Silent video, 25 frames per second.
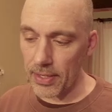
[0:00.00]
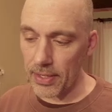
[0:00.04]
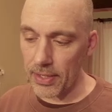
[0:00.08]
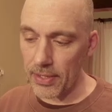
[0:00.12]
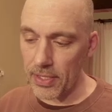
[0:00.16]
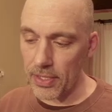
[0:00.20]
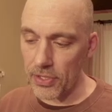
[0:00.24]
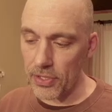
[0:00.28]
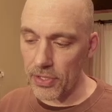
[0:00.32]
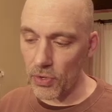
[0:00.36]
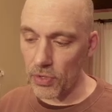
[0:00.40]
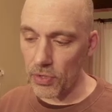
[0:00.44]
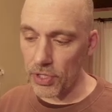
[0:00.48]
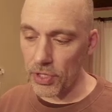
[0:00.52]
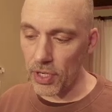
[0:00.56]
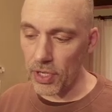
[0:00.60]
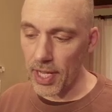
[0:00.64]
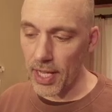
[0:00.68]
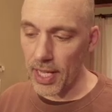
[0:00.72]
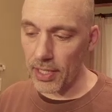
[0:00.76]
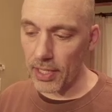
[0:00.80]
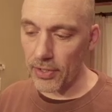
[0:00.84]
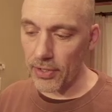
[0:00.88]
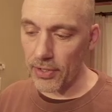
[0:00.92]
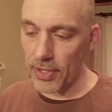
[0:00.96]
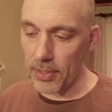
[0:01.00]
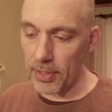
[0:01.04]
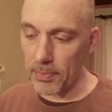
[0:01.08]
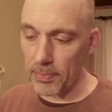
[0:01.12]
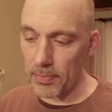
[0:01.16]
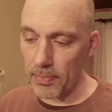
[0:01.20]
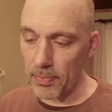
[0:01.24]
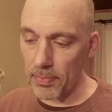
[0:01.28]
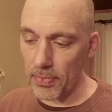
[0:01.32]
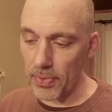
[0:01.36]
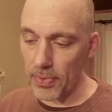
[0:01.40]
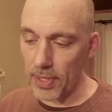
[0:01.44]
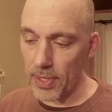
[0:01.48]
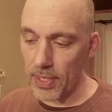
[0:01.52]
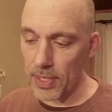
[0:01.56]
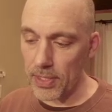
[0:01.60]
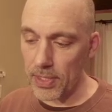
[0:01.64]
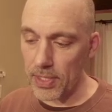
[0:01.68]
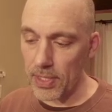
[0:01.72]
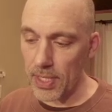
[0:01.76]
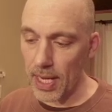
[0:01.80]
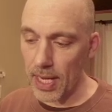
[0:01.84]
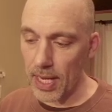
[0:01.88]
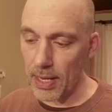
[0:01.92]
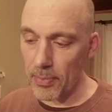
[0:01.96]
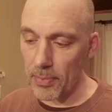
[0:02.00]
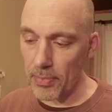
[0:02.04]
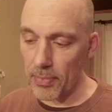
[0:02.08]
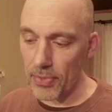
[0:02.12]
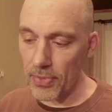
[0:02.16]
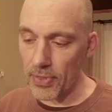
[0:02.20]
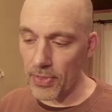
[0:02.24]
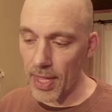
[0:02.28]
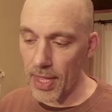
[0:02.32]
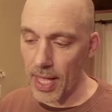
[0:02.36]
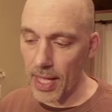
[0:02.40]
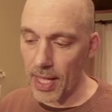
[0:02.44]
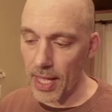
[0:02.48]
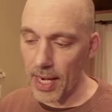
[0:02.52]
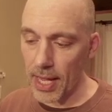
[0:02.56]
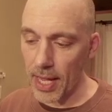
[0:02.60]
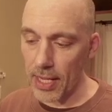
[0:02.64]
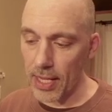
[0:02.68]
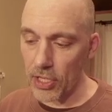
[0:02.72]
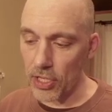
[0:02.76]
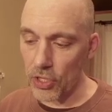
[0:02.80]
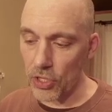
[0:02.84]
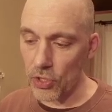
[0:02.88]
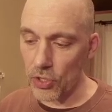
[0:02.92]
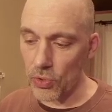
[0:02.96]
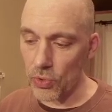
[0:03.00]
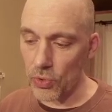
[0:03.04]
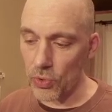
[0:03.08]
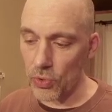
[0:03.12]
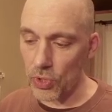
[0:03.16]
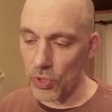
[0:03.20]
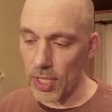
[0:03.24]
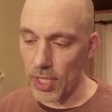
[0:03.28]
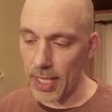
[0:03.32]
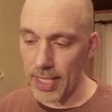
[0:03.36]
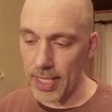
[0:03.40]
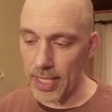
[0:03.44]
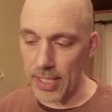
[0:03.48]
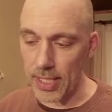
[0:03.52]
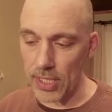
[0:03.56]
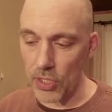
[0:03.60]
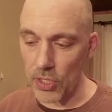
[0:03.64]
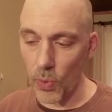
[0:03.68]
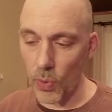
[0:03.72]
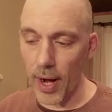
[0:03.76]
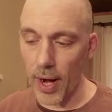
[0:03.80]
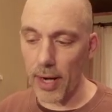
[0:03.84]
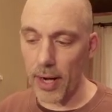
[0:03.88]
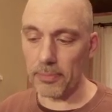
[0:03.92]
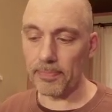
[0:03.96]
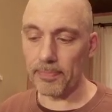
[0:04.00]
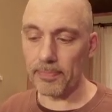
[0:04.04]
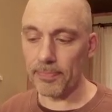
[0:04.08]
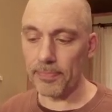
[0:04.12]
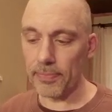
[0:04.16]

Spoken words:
distortion algorithm, the same that I used in Square.